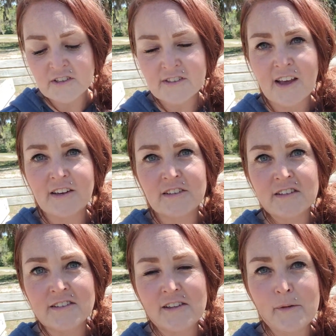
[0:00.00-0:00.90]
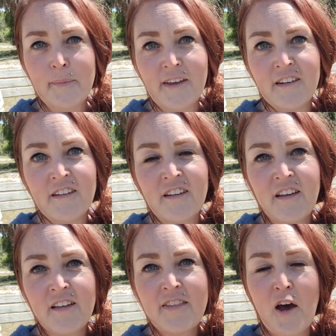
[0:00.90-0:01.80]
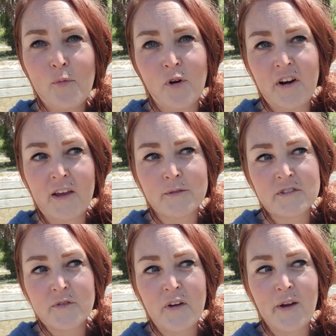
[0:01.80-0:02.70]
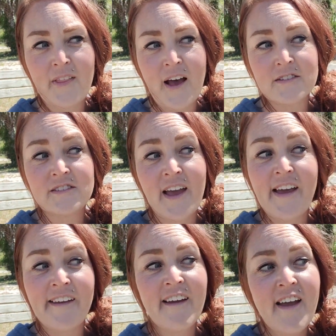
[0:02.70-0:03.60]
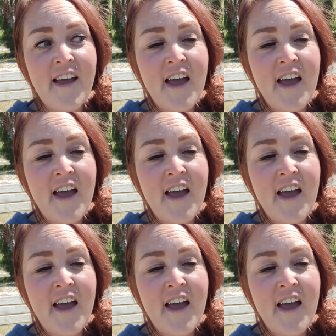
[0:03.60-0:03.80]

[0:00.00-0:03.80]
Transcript: She decided to sleep in that morning. It was the very last day.